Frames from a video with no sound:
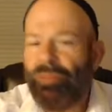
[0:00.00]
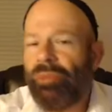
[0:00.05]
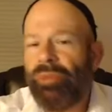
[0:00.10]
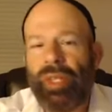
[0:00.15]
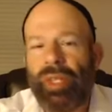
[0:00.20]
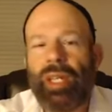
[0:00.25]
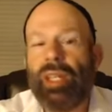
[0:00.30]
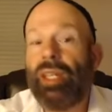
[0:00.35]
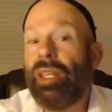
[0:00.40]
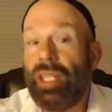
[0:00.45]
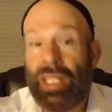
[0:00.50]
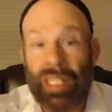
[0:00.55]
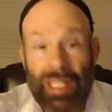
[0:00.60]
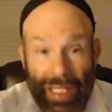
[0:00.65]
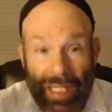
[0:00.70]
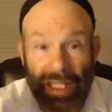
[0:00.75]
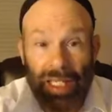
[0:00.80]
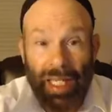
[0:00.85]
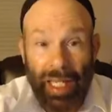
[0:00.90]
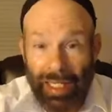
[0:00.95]
They can
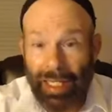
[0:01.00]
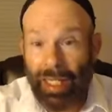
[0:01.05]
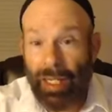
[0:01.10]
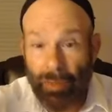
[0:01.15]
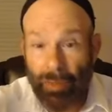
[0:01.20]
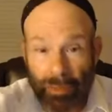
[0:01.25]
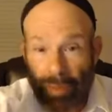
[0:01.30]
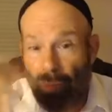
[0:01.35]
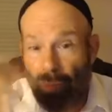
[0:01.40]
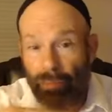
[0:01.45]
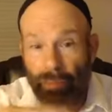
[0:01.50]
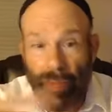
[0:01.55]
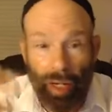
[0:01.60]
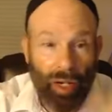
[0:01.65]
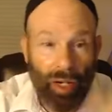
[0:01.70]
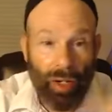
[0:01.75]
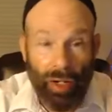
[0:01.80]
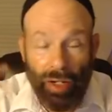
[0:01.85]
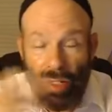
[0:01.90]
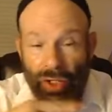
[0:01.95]
detect that it
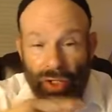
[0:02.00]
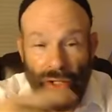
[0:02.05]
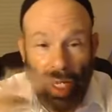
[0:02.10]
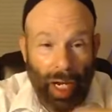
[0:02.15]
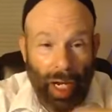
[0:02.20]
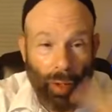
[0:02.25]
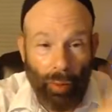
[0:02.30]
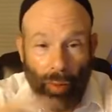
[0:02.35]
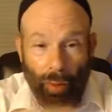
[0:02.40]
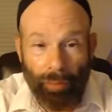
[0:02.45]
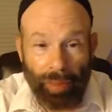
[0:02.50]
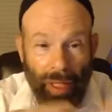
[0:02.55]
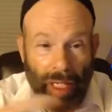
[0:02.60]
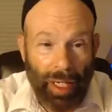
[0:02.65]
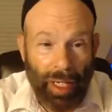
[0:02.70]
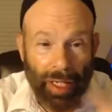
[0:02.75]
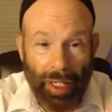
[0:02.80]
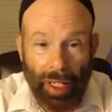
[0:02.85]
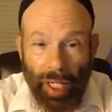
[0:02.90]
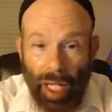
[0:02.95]
bombards our
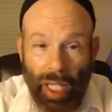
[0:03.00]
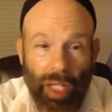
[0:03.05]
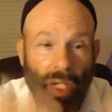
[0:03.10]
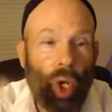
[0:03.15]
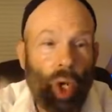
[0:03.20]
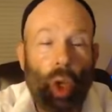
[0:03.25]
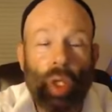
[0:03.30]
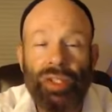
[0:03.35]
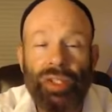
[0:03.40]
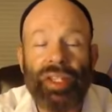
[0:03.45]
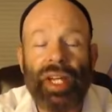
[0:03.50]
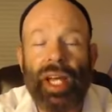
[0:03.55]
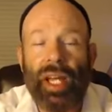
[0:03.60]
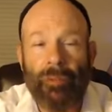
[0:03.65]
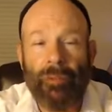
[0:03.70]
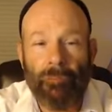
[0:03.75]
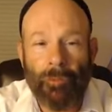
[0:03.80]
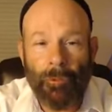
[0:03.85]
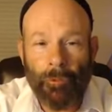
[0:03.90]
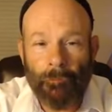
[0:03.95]
planet at all
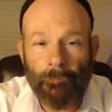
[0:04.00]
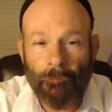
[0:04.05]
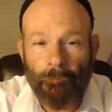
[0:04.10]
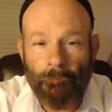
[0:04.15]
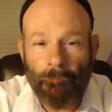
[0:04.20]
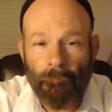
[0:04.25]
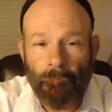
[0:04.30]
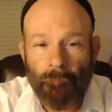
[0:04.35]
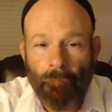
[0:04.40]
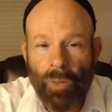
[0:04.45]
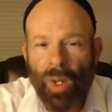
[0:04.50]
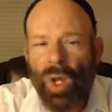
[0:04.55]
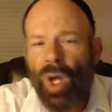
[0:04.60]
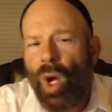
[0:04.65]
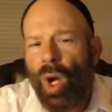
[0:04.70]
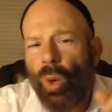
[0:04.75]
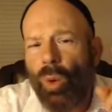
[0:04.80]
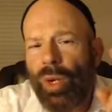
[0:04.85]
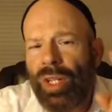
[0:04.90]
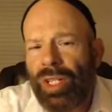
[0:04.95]
times.
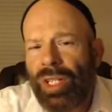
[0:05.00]
What